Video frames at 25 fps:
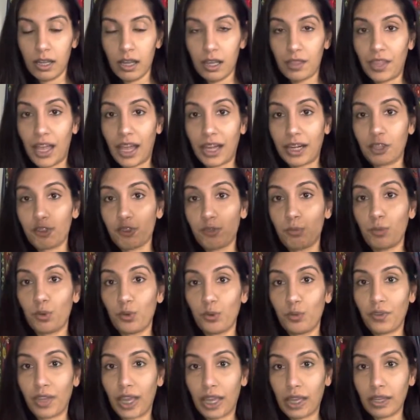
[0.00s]
that is
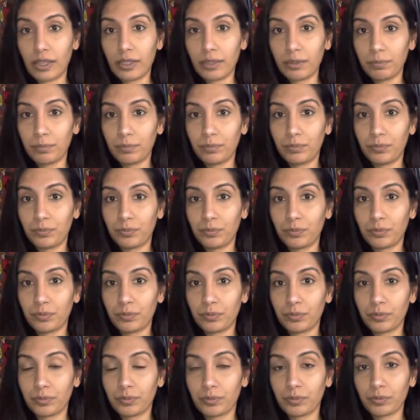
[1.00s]
moving
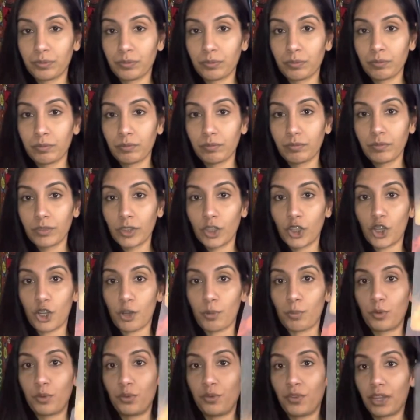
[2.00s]
you're
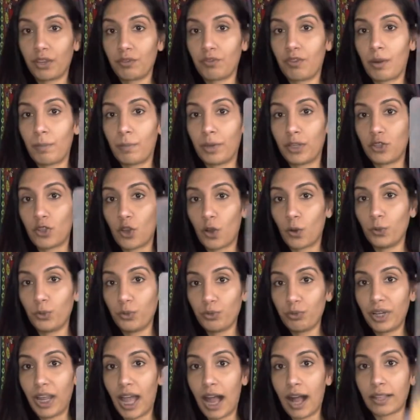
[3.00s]
moving from a known
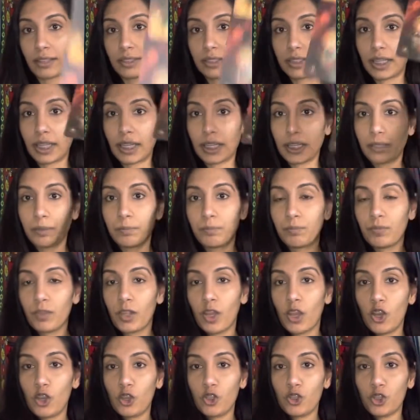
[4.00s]
reality
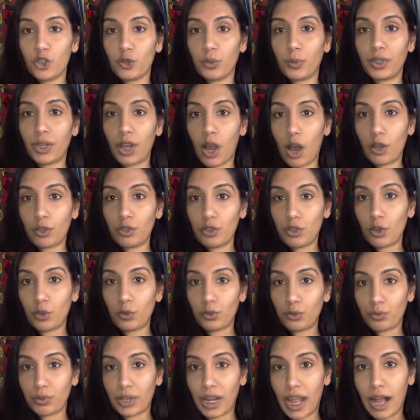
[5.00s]
to an
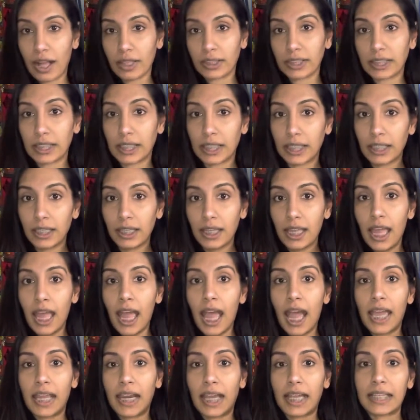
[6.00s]
unknown reality
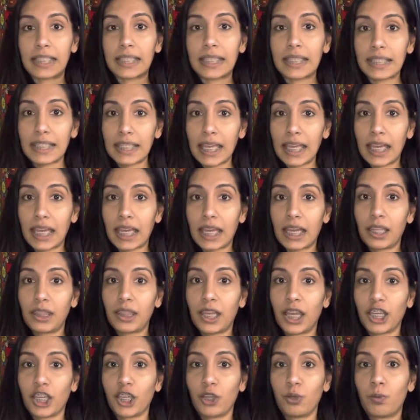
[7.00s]
and i see
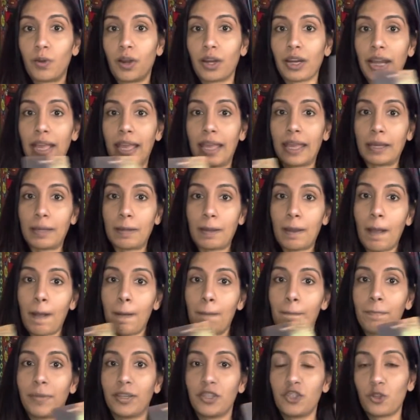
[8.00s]
that you are in
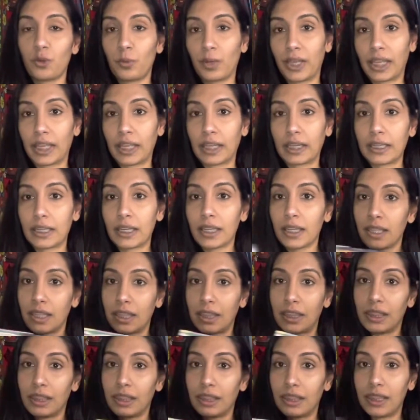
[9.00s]
between
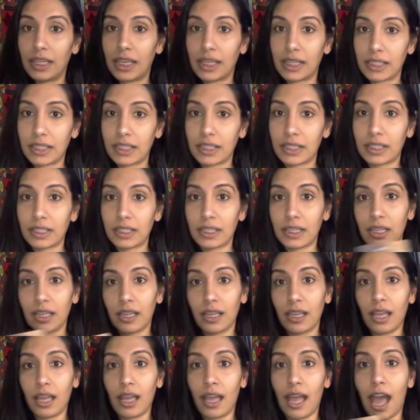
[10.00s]
this
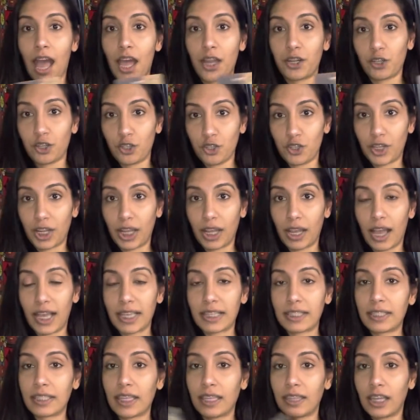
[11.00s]
energy i
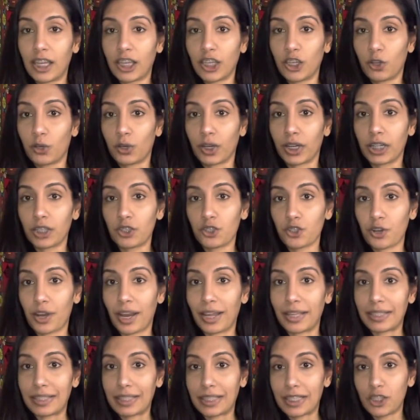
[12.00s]
see that you're
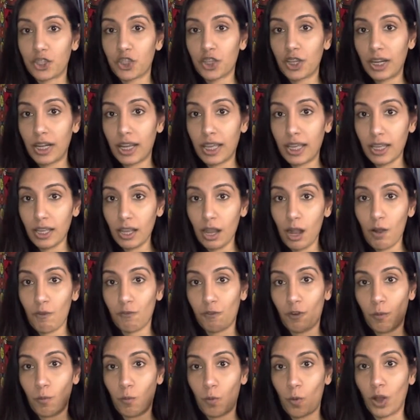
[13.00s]
transitioning
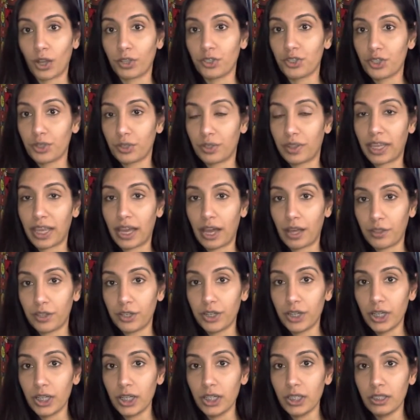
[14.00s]
from one to the
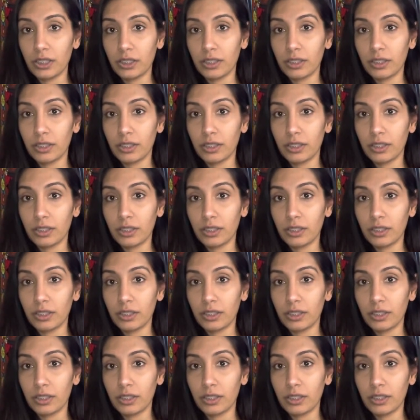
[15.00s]
other